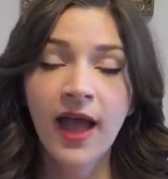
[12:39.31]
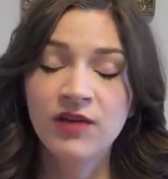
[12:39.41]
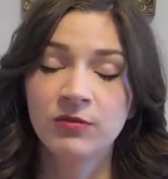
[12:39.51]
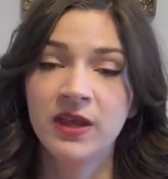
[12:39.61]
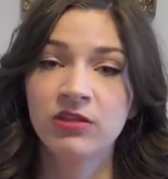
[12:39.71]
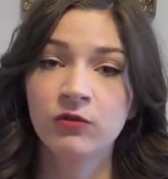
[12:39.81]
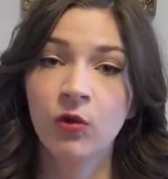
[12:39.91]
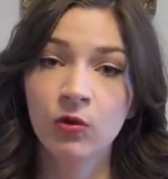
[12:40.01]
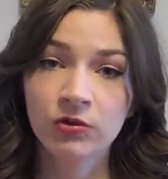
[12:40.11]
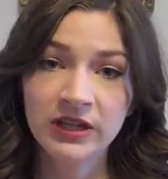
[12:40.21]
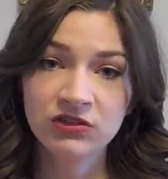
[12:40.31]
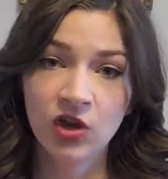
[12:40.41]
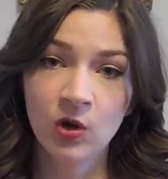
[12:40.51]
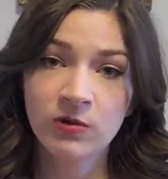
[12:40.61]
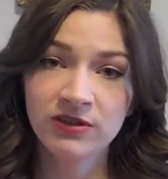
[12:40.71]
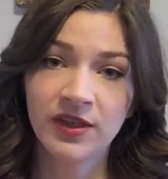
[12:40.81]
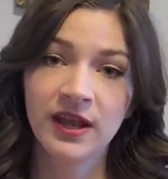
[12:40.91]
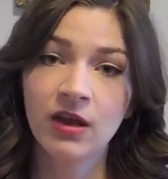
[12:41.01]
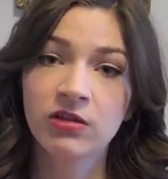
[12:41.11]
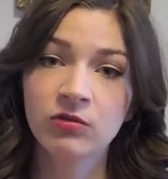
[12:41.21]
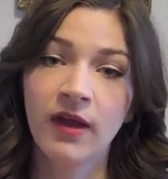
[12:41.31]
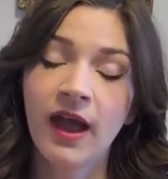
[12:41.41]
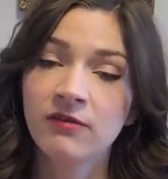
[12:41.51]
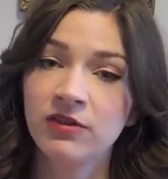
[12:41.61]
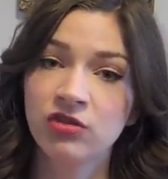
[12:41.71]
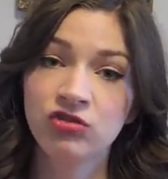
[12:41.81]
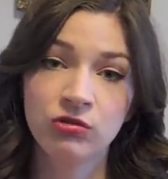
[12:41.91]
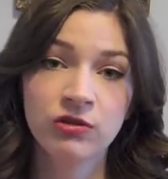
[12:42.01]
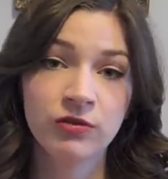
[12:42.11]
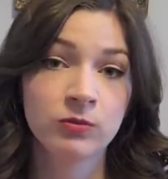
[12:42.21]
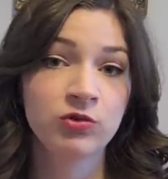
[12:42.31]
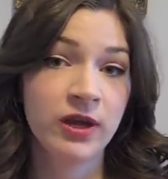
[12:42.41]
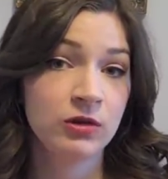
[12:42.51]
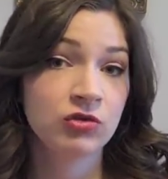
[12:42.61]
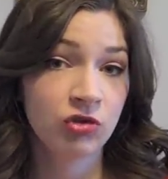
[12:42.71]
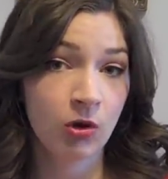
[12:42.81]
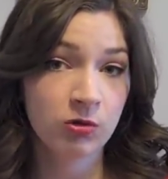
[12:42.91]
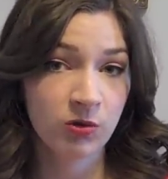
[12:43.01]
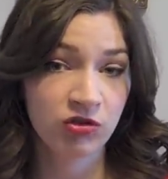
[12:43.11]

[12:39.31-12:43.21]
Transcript: I have a piece of whole grain toast, and then I also have this juice from Trader Joe's,